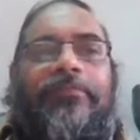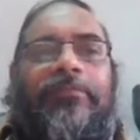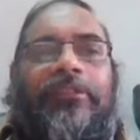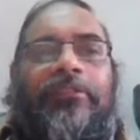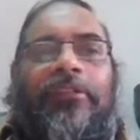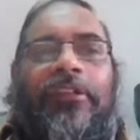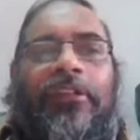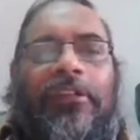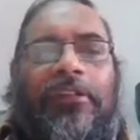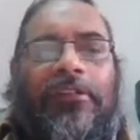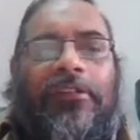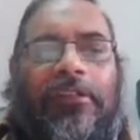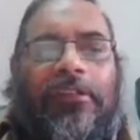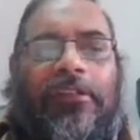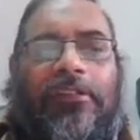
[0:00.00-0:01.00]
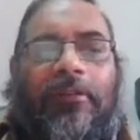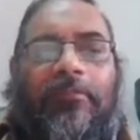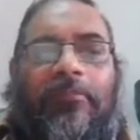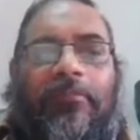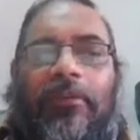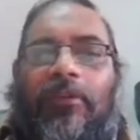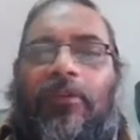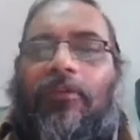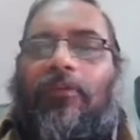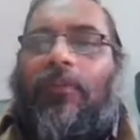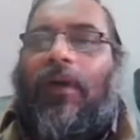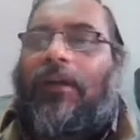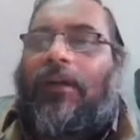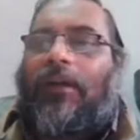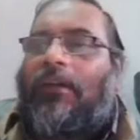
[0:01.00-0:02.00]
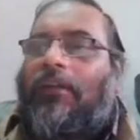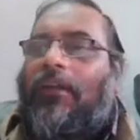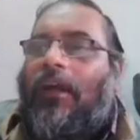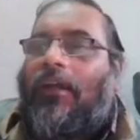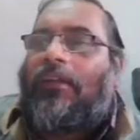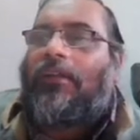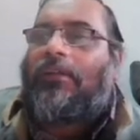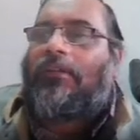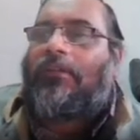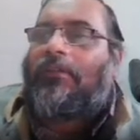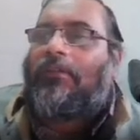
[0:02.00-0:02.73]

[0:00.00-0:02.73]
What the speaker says: these system, what are other